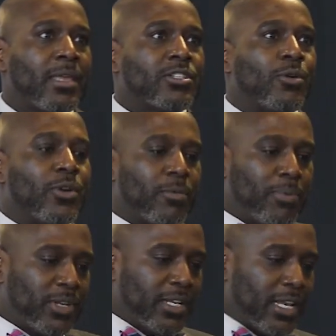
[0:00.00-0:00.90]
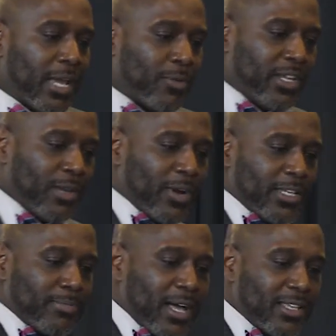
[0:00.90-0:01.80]
So we're putting an equity and
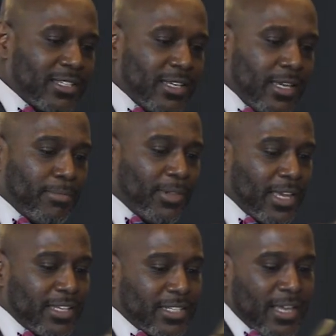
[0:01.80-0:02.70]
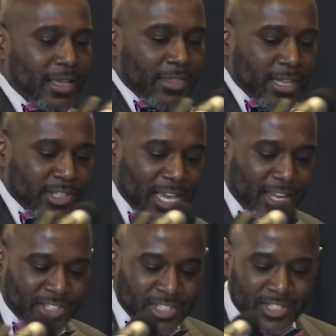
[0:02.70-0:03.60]
race policy in place that
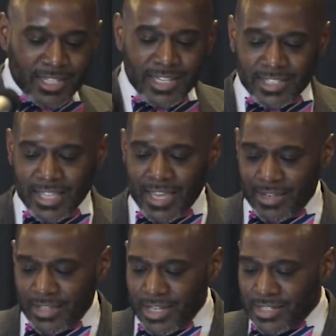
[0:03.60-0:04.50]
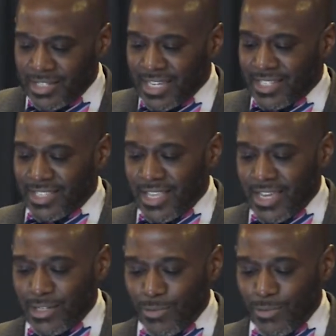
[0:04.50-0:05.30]
challenges these 6 things,